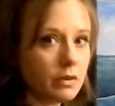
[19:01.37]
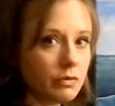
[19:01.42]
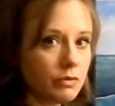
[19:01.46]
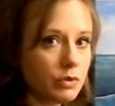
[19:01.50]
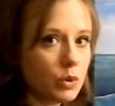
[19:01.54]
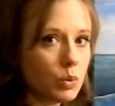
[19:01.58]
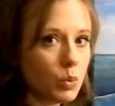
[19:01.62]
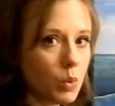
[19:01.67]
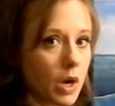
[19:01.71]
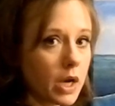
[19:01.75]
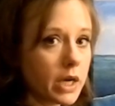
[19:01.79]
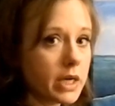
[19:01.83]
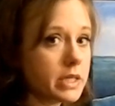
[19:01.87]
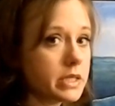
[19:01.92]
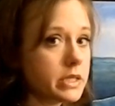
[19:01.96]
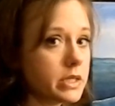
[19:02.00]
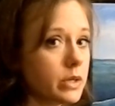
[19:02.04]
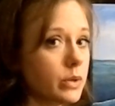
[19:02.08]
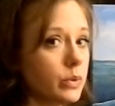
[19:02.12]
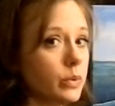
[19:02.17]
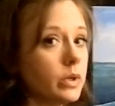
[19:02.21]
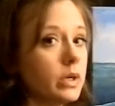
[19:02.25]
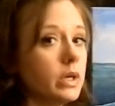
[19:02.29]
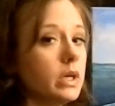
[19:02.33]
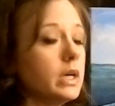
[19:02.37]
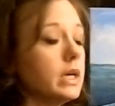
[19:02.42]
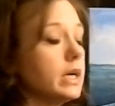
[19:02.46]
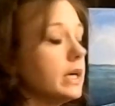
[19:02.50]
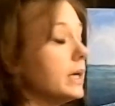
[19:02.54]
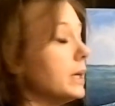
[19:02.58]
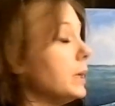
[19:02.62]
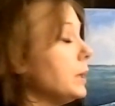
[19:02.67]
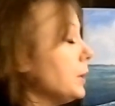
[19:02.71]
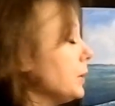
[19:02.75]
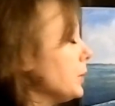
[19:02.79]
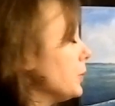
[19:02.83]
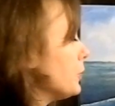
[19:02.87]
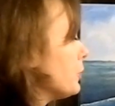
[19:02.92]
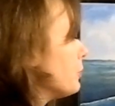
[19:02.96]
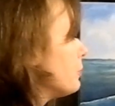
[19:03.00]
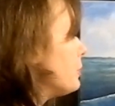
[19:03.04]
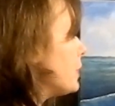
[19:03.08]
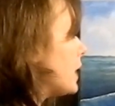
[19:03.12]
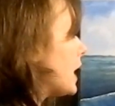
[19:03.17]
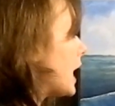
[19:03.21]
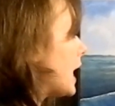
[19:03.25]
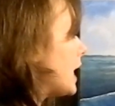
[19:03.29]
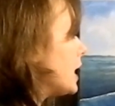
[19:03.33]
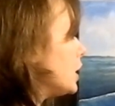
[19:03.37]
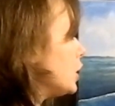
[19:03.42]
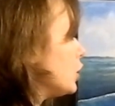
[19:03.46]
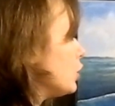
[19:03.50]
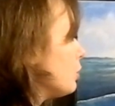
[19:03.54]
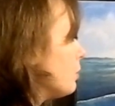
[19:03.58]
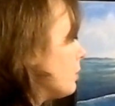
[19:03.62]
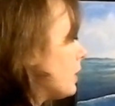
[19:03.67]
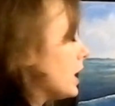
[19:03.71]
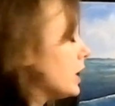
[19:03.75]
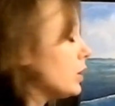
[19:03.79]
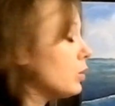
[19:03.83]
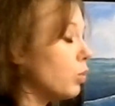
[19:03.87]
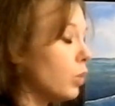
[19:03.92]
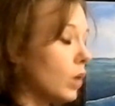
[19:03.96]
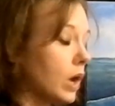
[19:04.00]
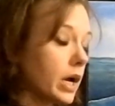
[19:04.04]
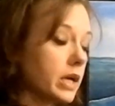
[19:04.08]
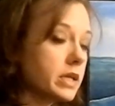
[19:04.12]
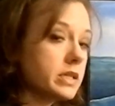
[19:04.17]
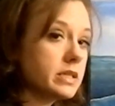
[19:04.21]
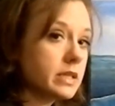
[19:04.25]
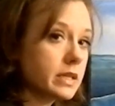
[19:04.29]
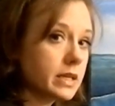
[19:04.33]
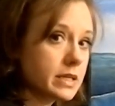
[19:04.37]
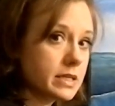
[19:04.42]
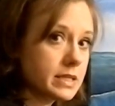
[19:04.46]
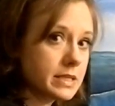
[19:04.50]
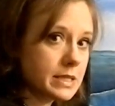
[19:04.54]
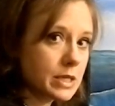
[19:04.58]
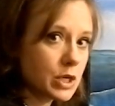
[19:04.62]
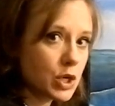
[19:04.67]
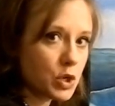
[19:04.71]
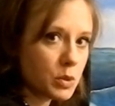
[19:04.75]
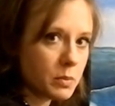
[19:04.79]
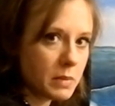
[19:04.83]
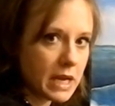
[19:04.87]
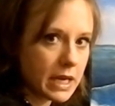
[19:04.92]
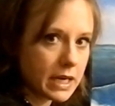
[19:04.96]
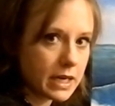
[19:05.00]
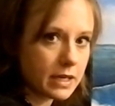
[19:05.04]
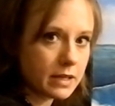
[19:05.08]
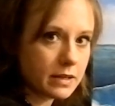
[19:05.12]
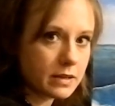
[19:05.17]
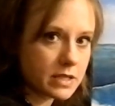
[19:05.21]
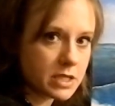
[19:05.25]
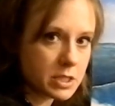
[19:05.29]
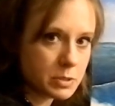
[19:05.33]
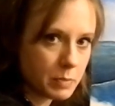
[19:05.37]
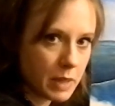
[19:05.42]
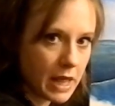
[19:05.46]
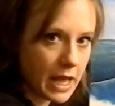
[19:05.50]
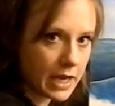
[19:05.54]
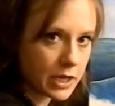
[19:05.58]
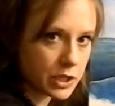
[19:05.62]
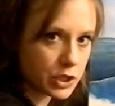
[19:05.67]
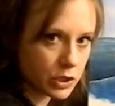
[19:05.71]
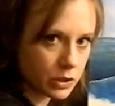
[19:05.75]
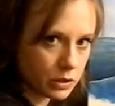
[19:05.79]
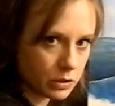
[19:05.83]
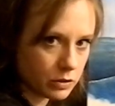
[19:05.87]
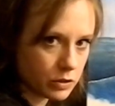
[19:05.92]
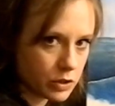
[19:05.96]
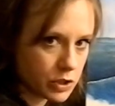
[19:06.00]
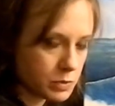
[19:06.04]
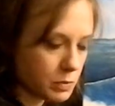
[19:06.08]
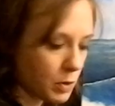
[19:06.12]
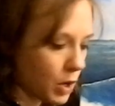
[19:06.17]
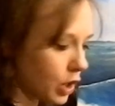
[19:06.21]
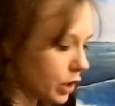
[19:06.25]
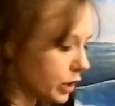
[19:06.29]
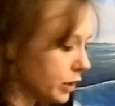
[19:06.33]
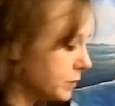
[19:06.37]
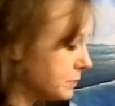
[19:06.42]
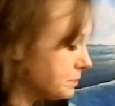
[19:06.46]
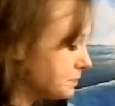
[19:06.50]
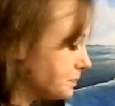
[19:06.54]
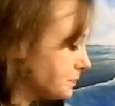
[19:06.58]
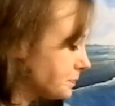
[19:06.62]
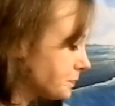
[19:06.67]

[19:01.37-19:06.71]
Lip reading: if you wanted to, but you might want to consider making the splash a little smaller.